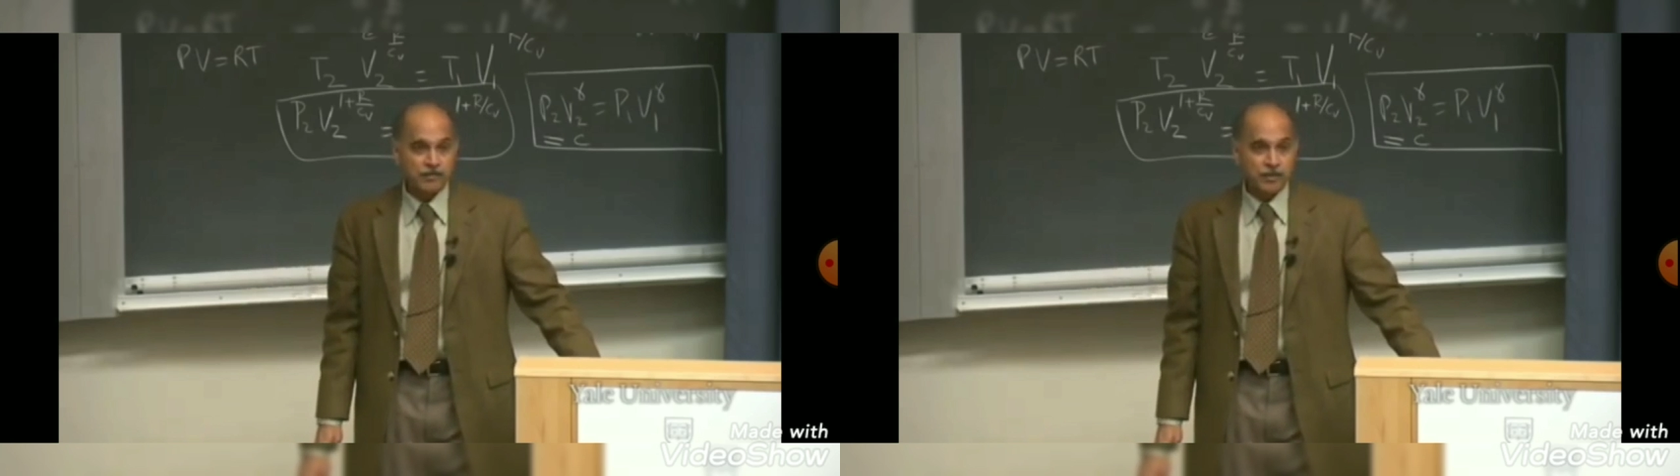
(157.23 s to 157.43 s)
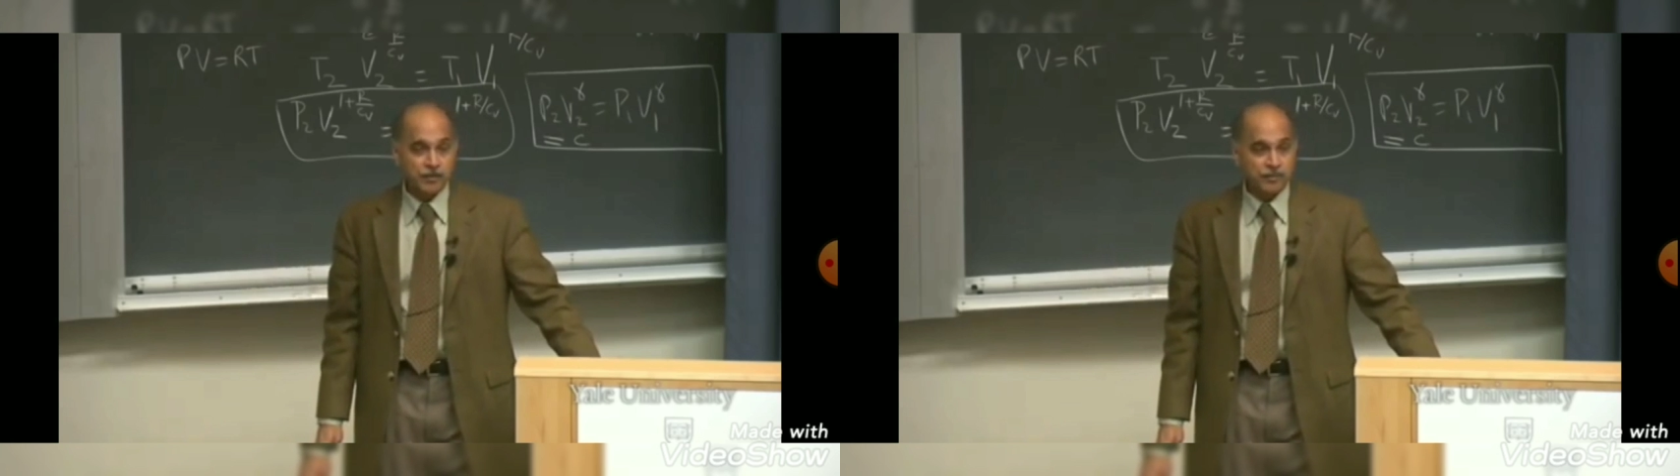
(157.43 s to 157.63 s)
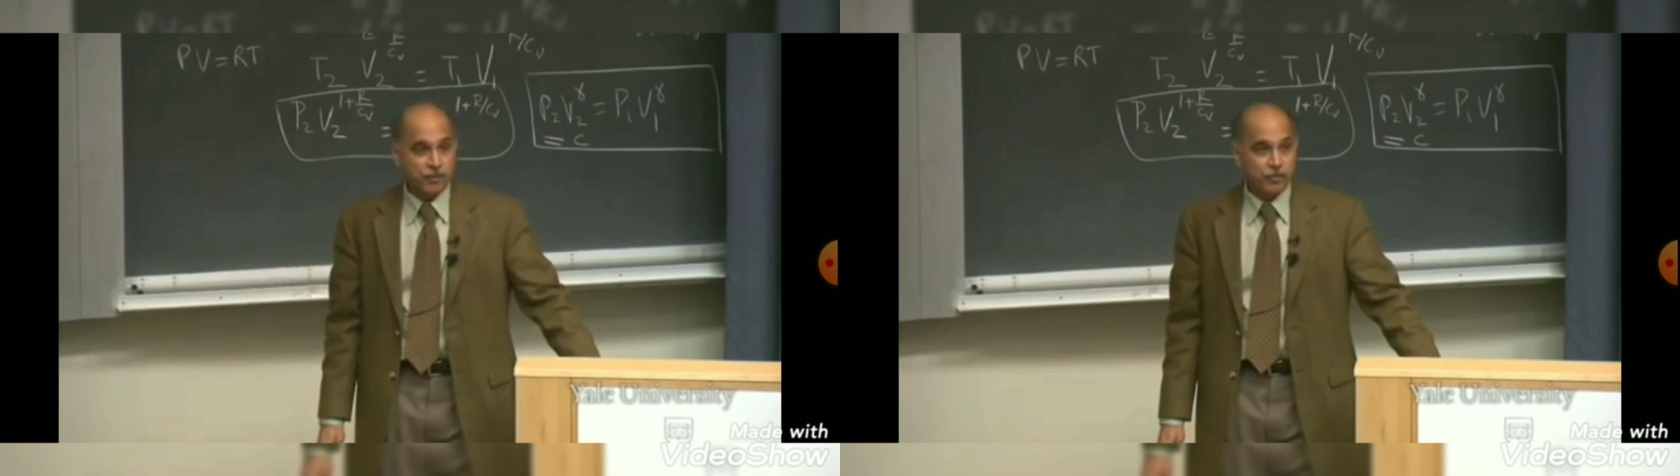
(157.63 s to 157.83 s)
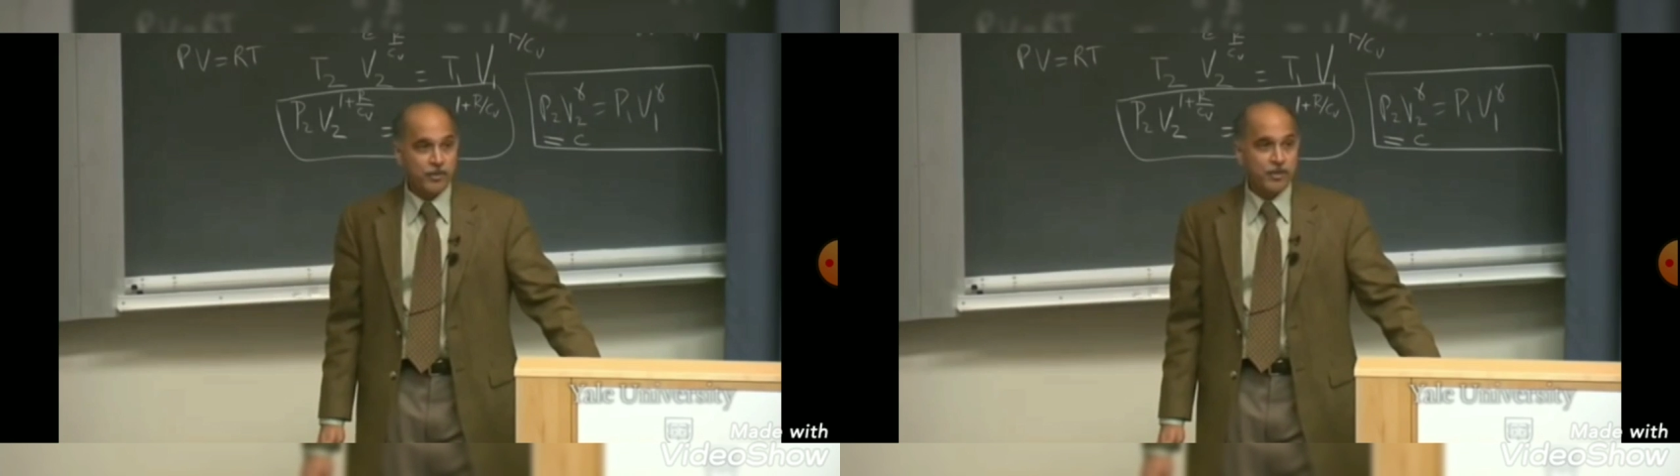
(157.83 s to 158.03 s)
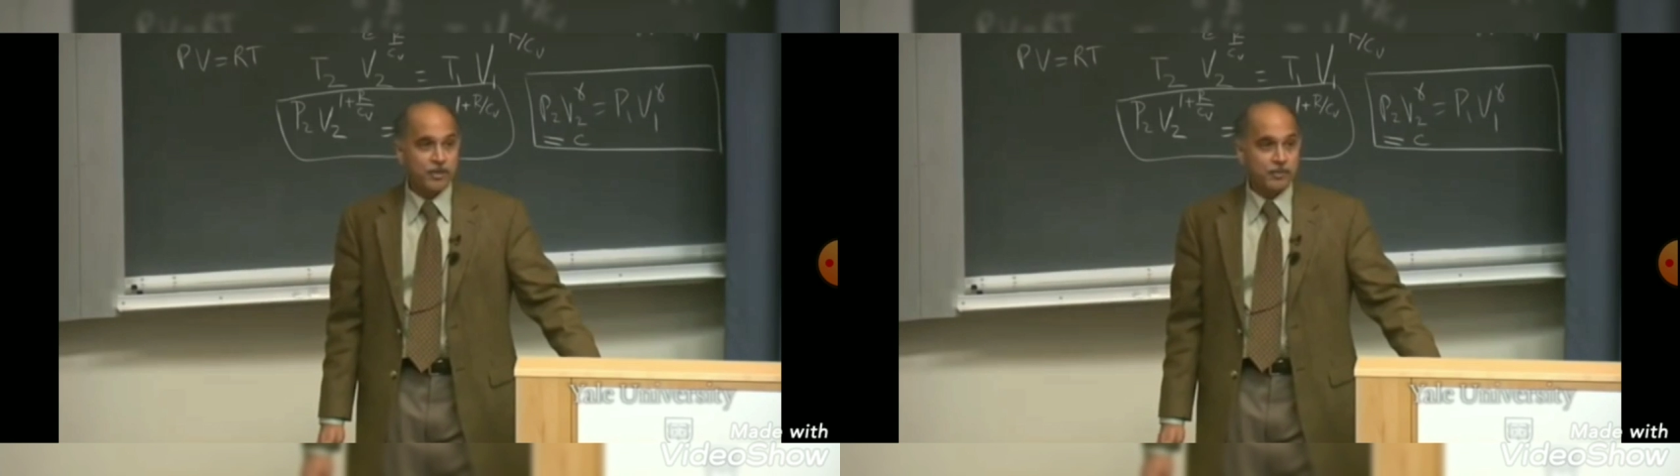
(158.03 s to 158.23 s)
Will be
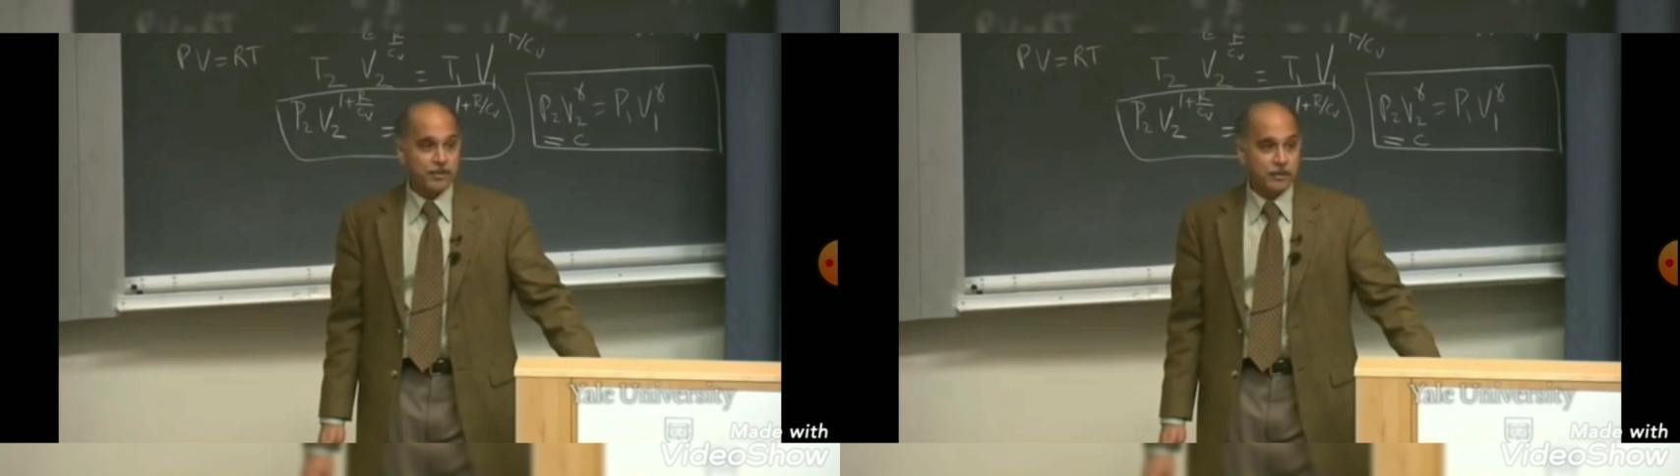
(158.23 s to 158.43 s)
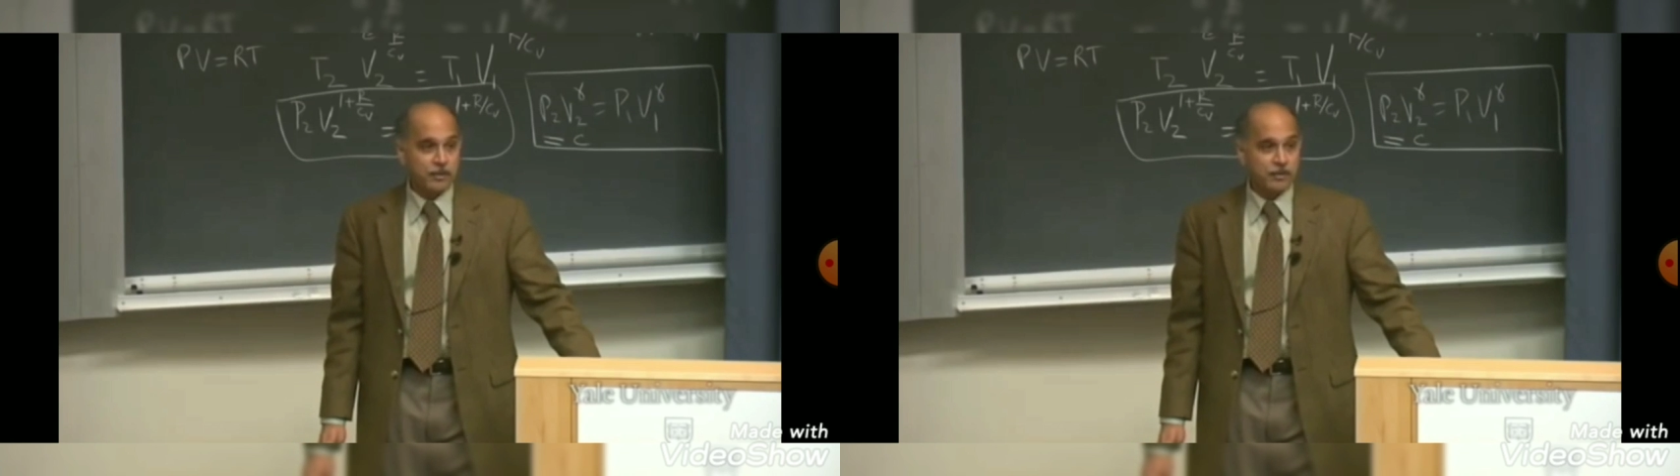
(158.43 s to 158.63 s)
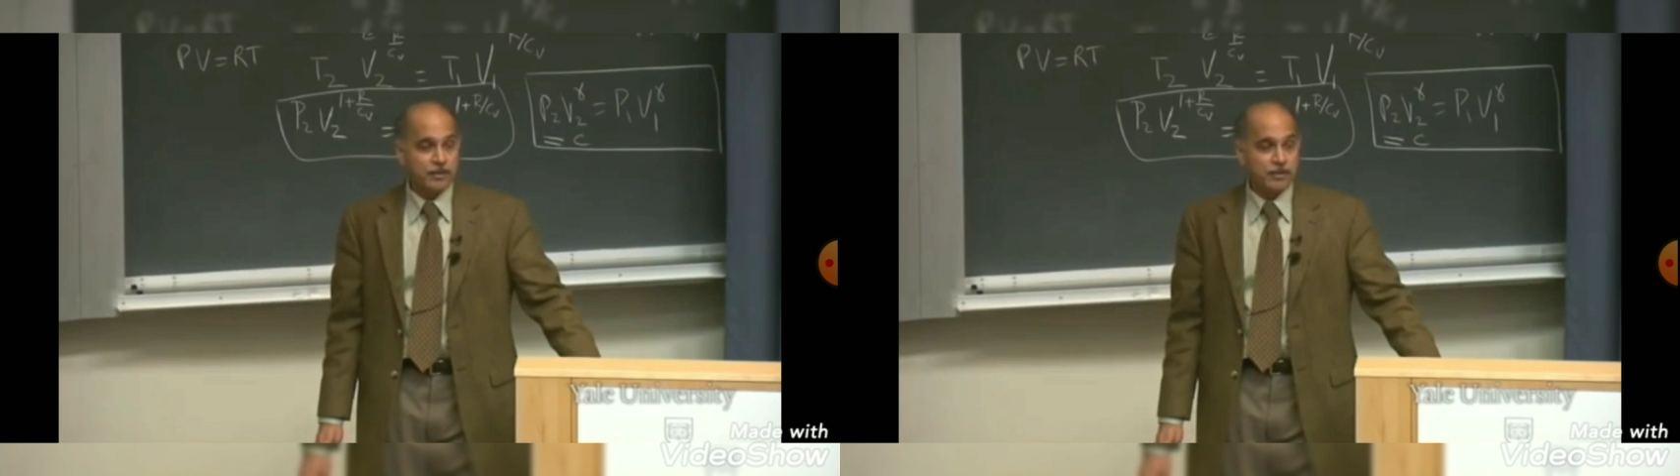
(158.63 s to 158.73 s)
forbidden by the law,